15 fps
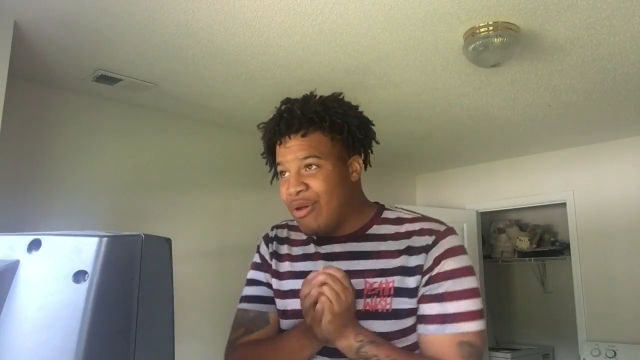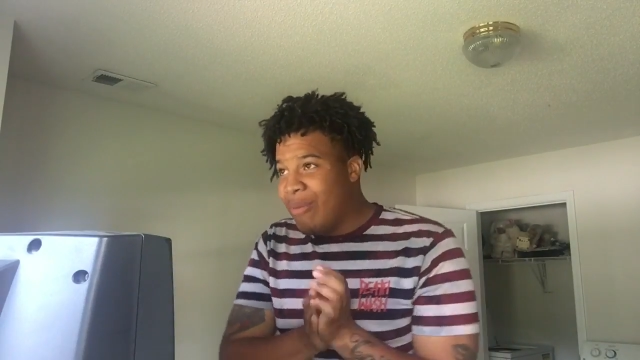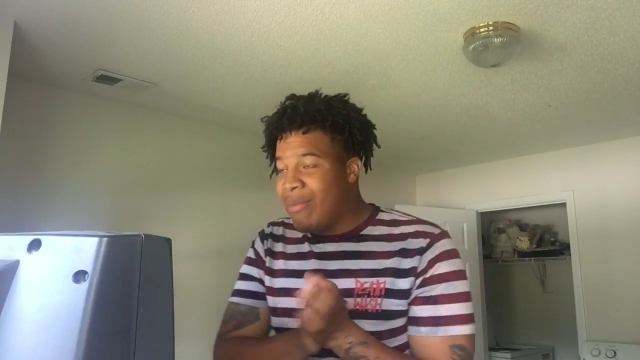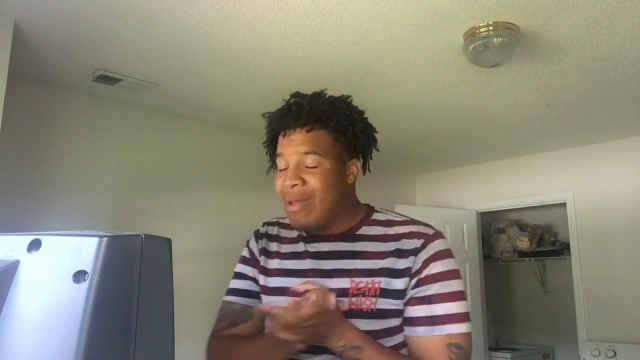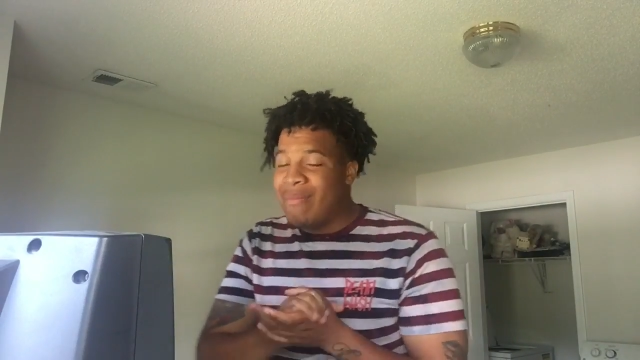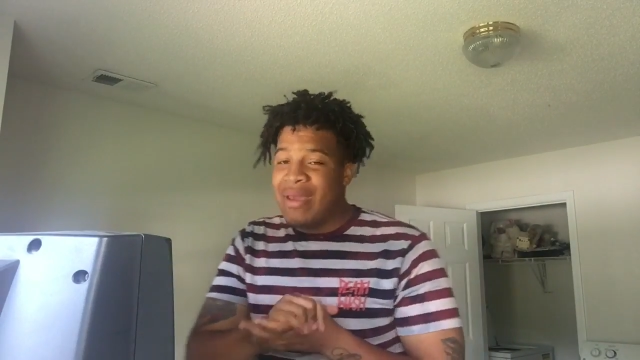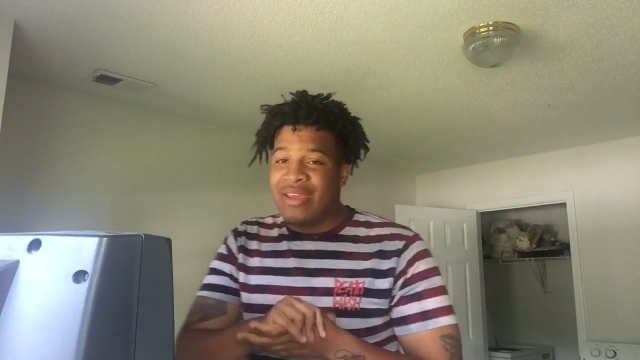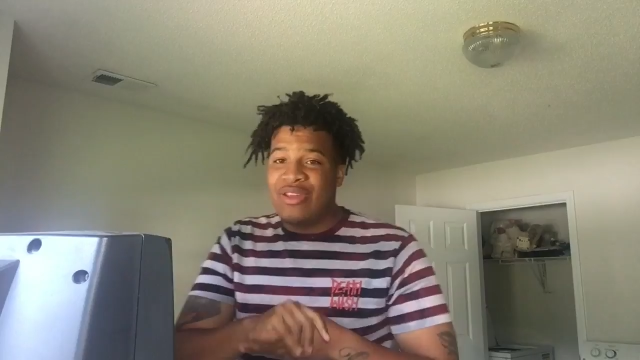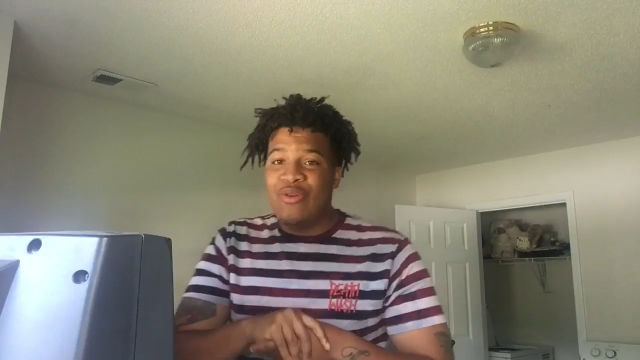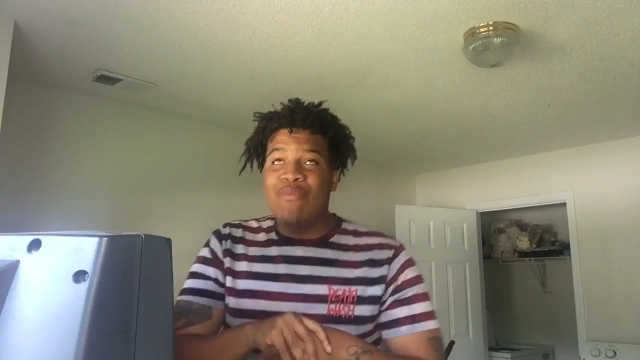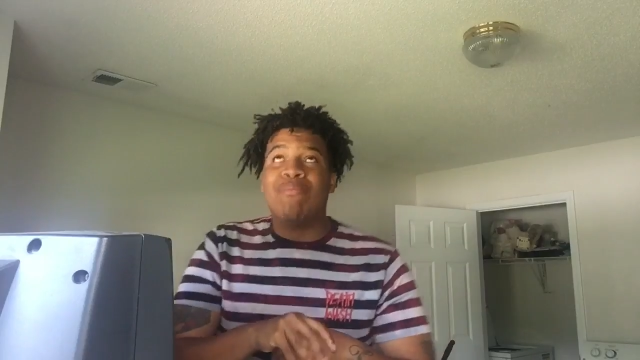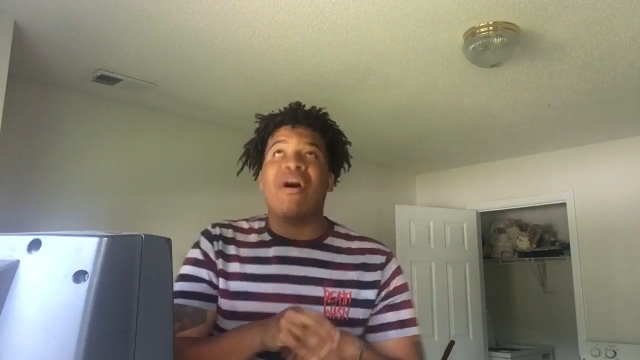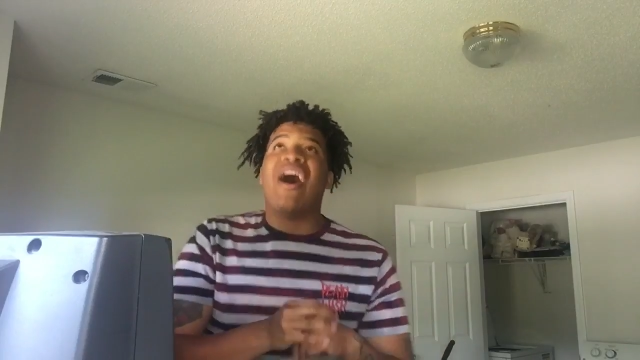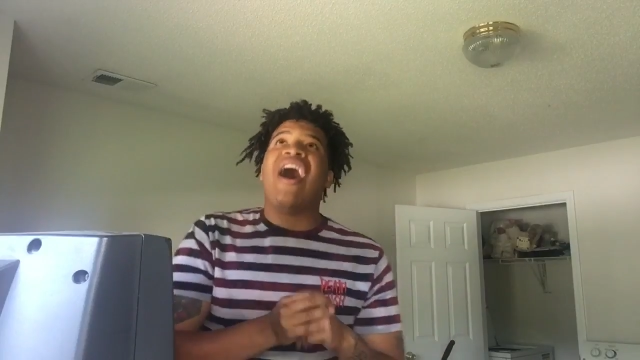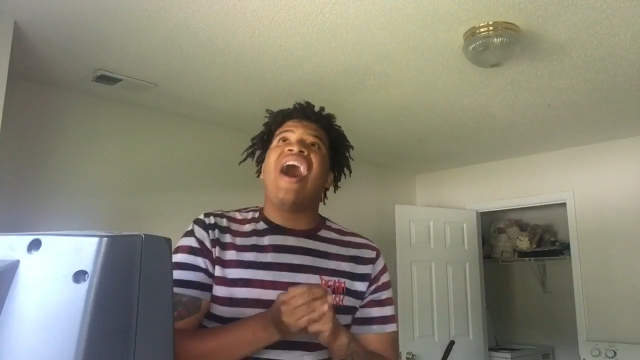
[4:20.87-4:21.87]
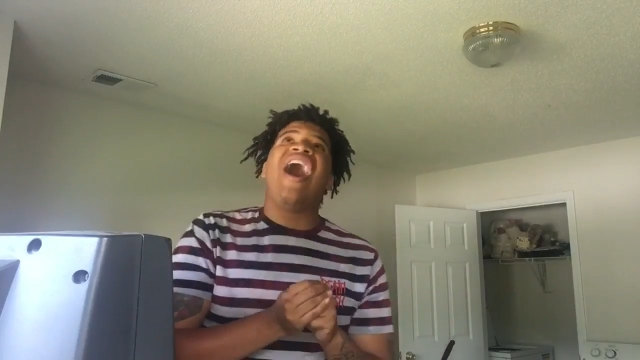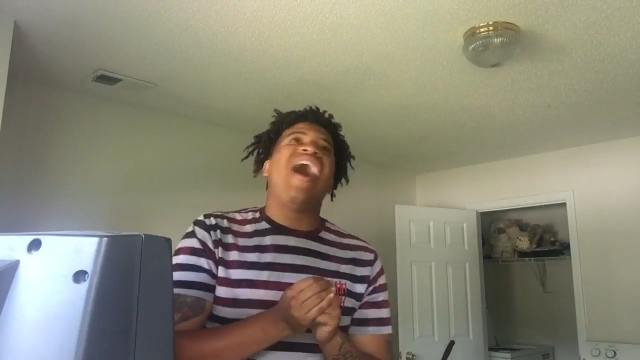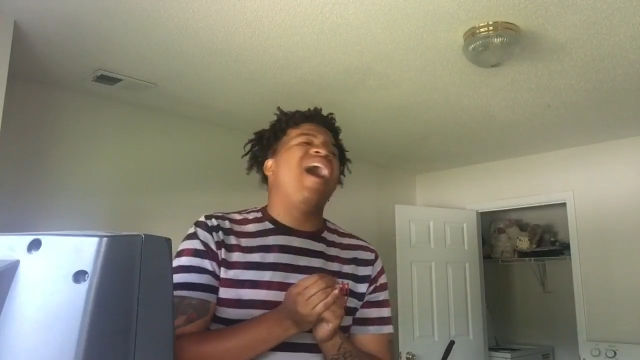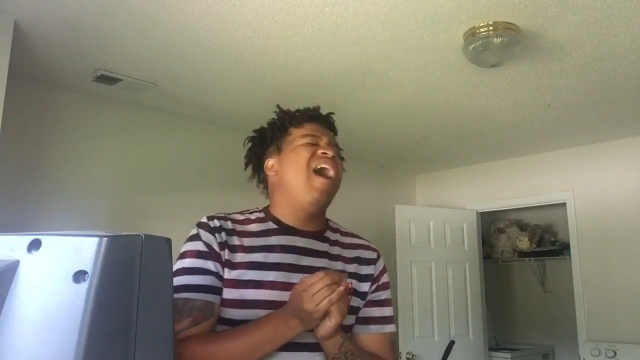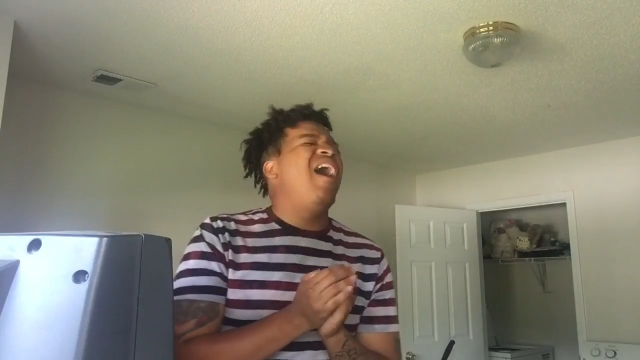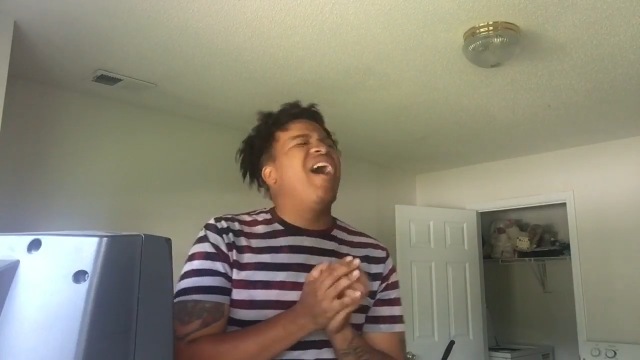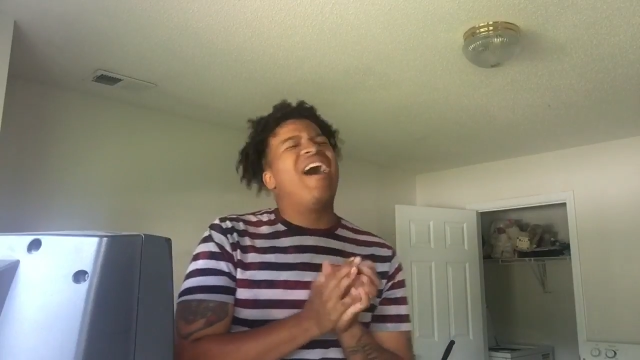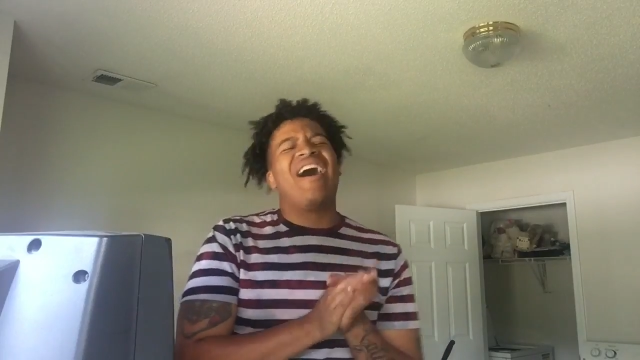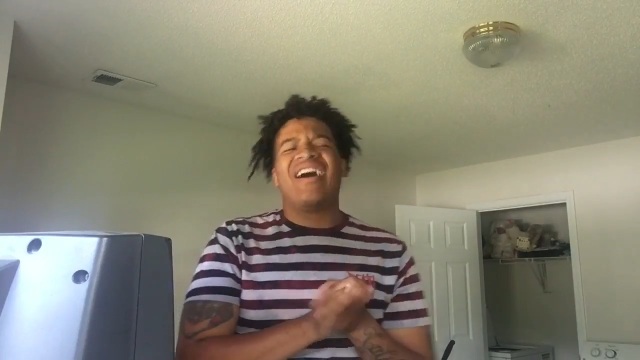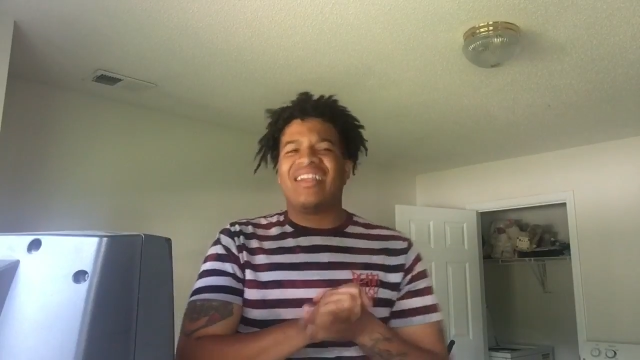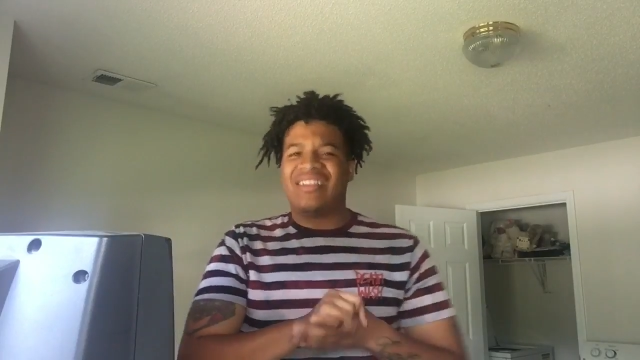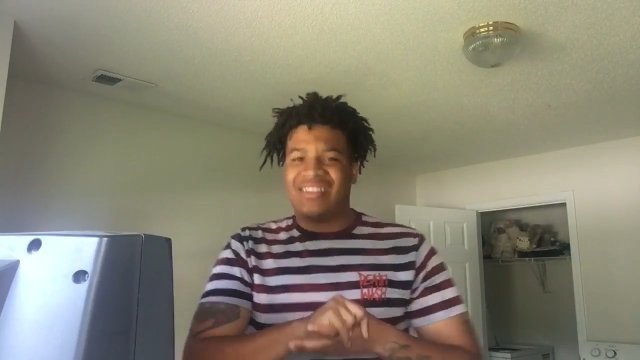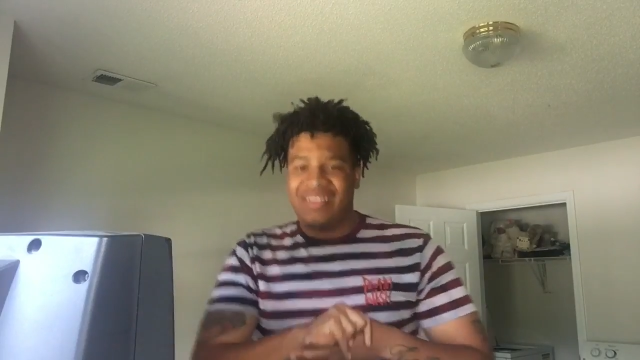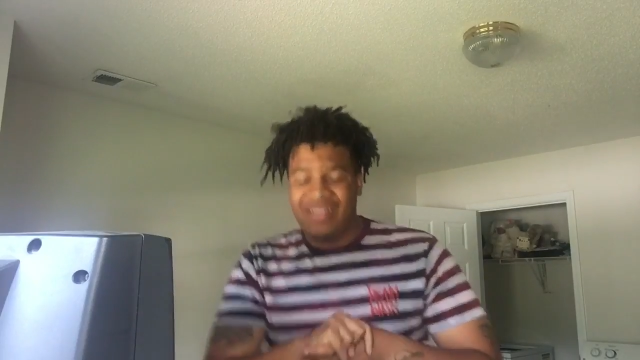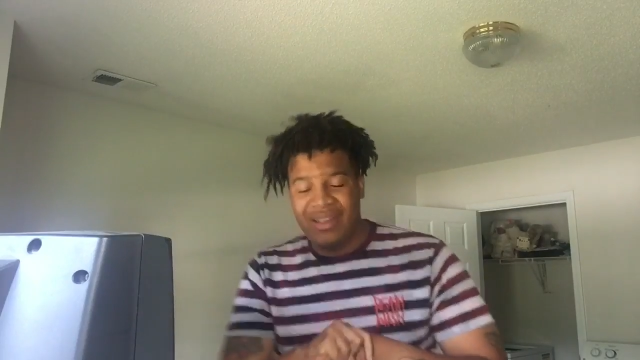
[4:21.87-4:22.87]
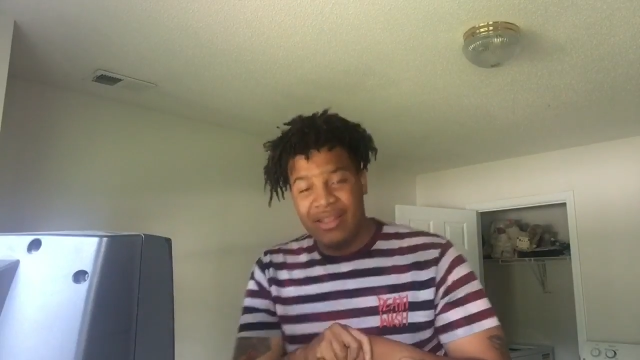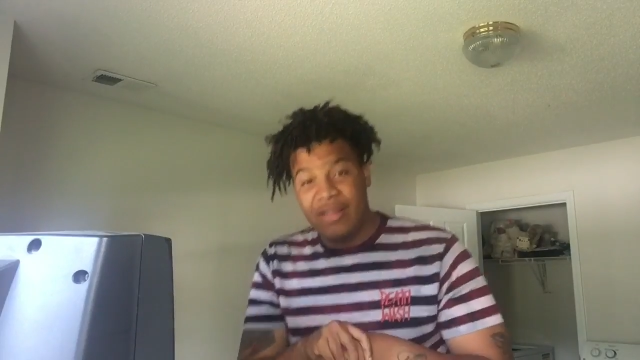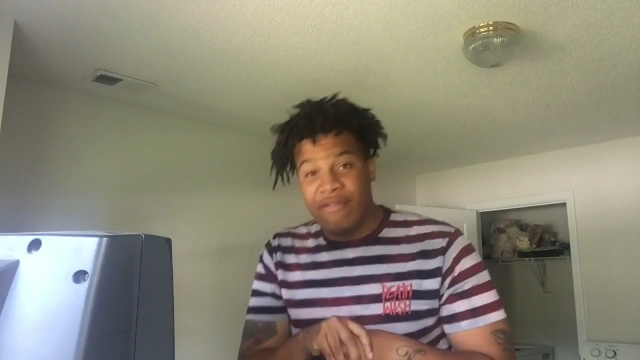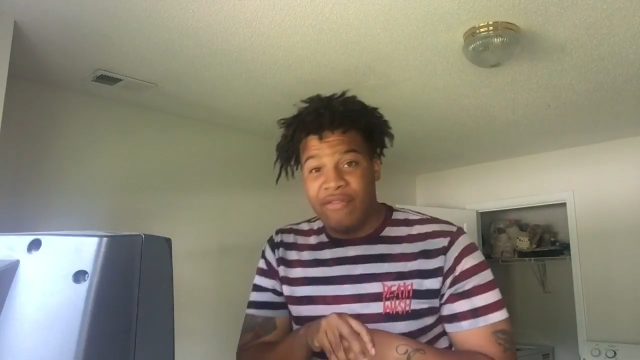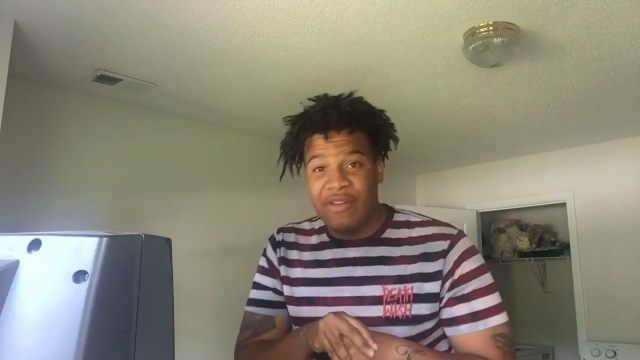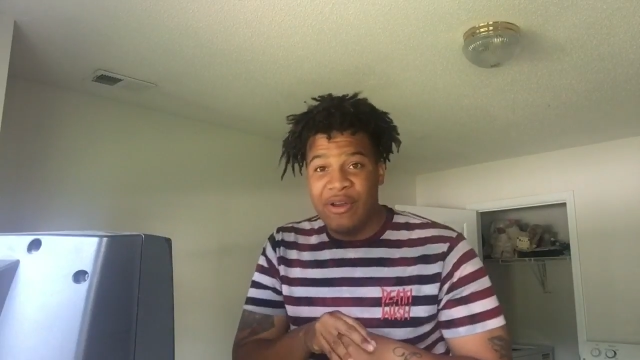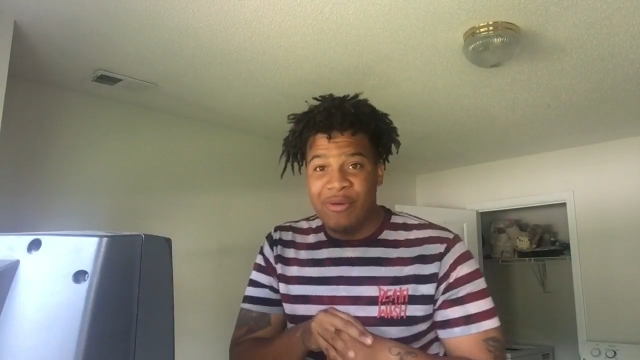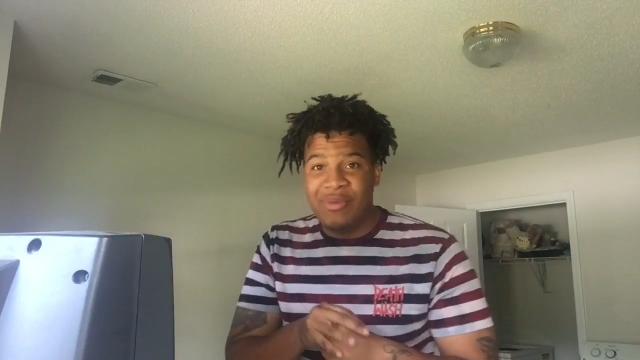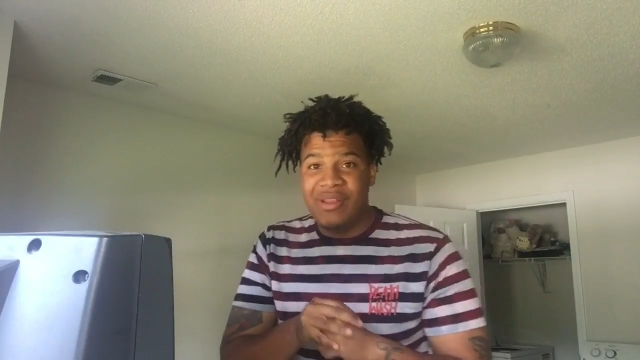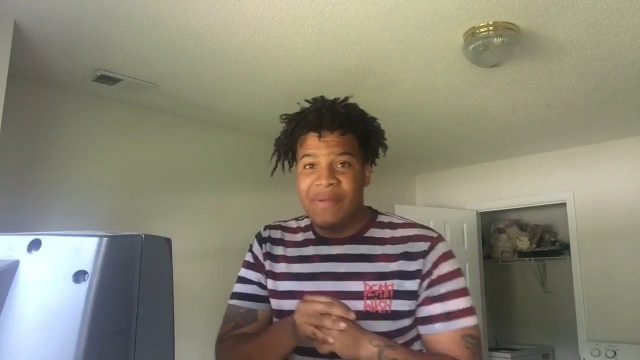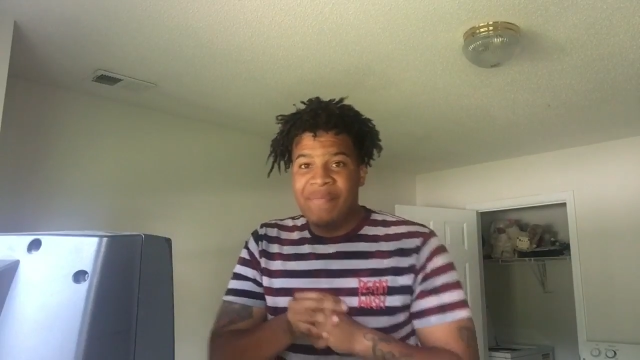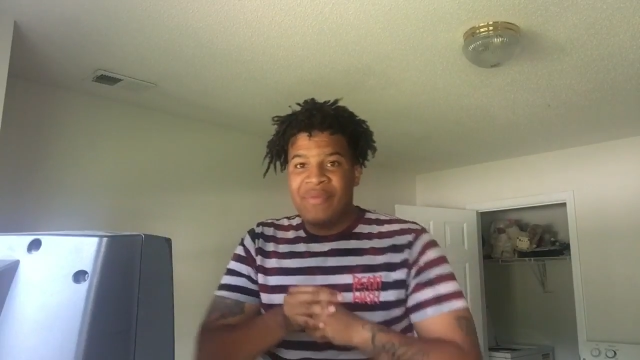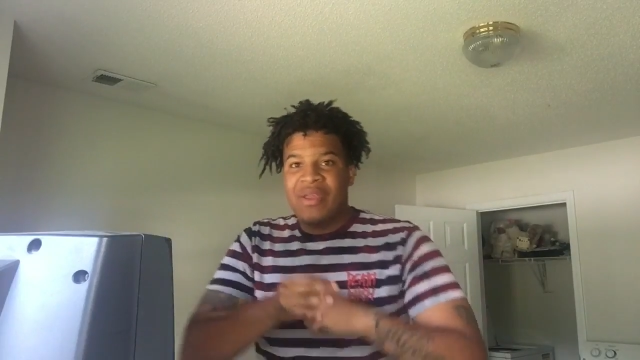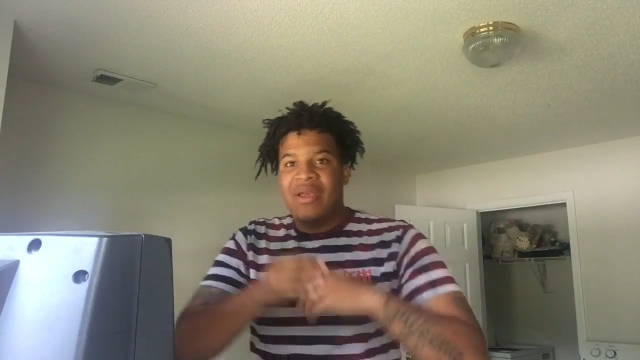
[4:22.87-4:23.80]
I might make you boss. You feel me?